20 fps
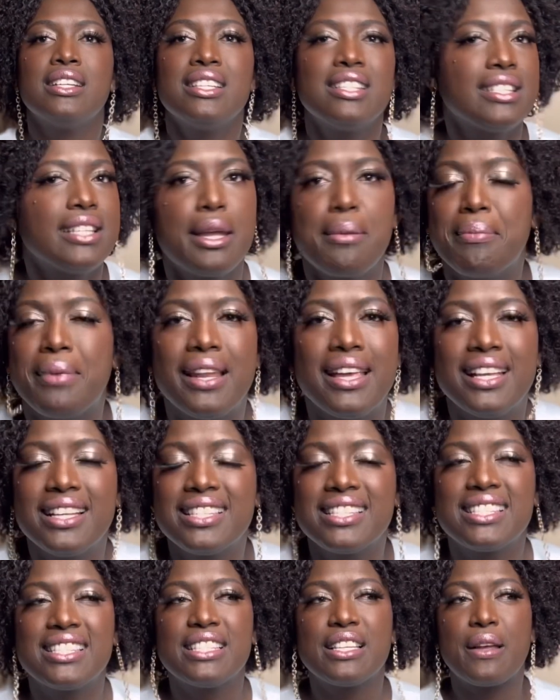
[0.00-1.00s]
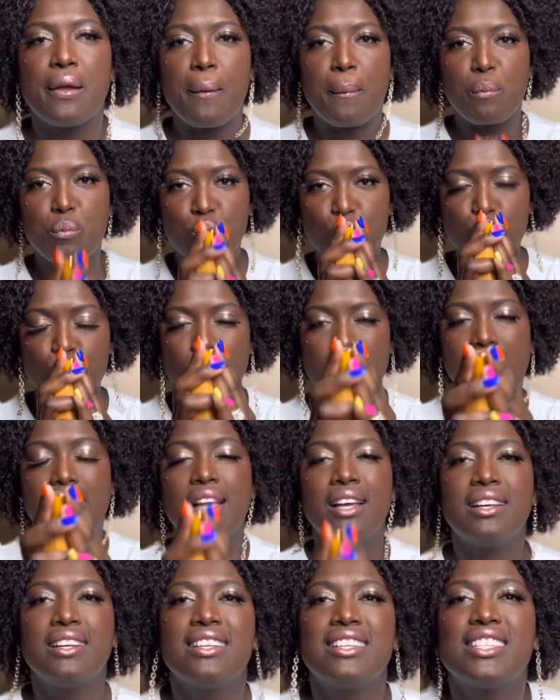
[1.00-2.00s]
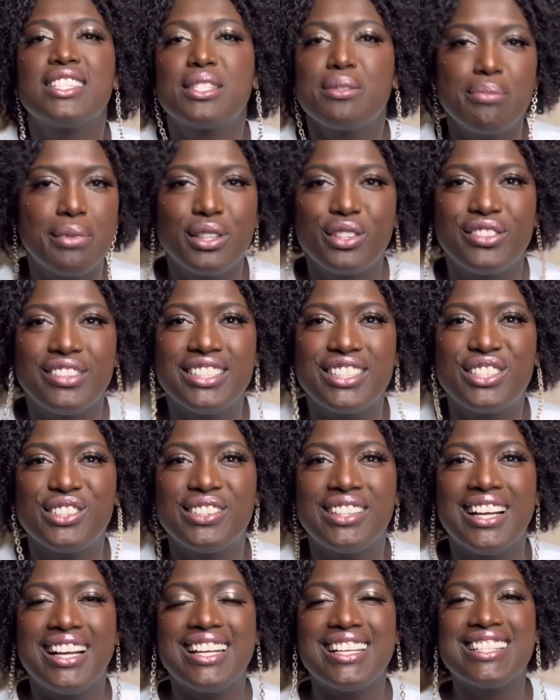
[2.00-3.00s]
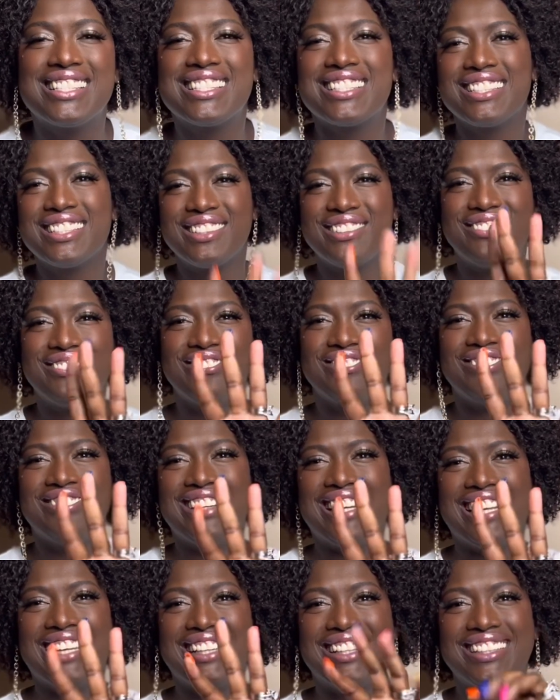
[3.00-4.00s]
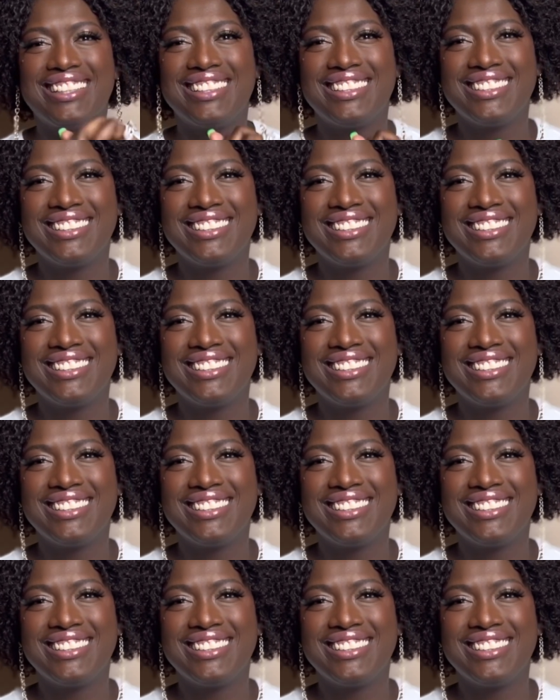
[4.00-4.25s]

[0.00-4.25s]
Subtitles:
Stay blessed. Mwah. Smell great, too, guys. Bye.